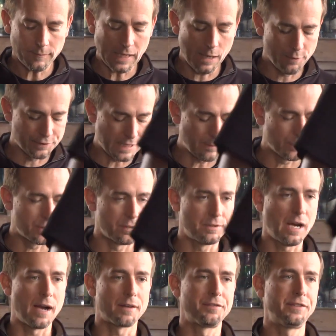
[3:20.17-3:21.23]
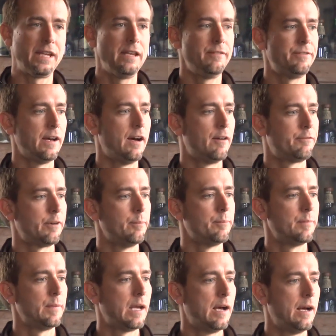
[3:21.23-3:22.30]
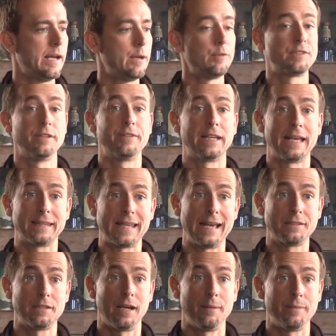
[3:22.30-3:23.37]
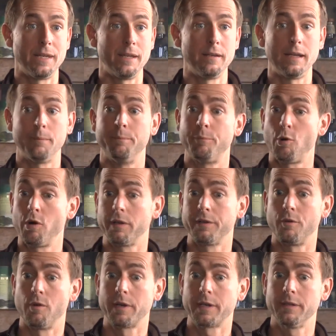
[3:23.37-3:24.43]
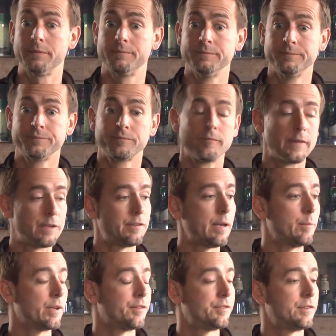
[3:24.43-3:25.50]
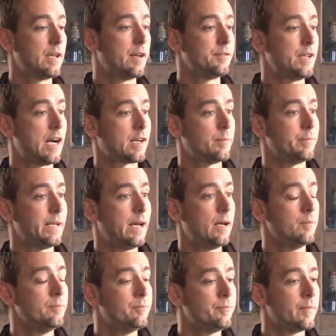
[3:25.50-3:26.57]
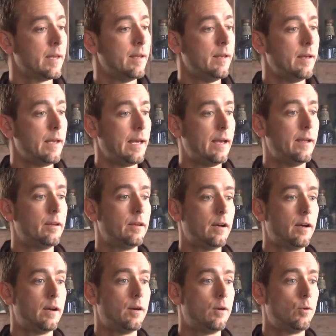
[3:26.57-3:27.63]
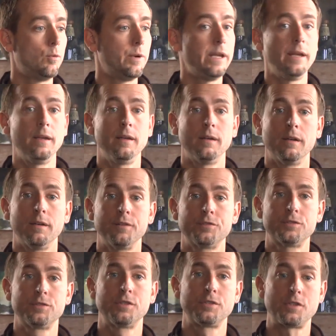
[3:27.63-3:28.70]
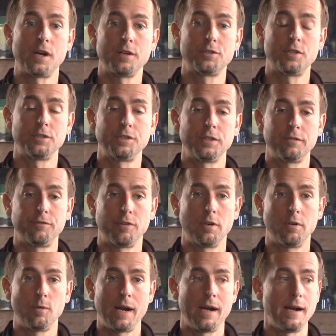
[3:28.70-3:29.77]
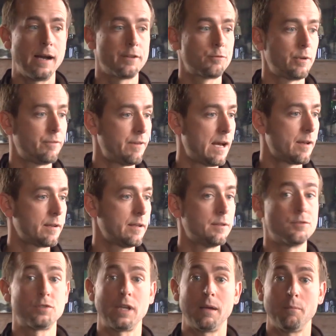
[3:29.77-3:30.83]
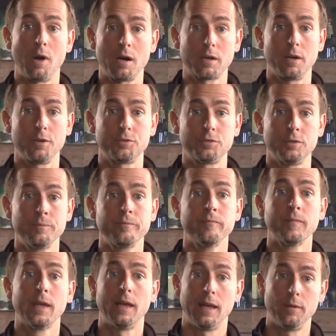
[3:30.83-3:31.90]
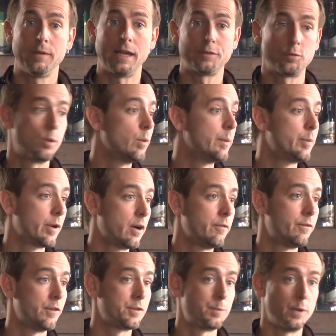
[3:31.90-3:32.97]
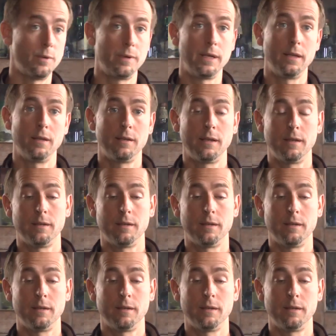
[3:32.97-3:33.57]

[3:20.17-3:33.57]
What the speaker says: I was able to talk Steve he was living at that time in Portland, Oregon. I was able to talk him down. And we started searching for a warehouse. We found it in San Marcos. And that's where we put our first brewery in.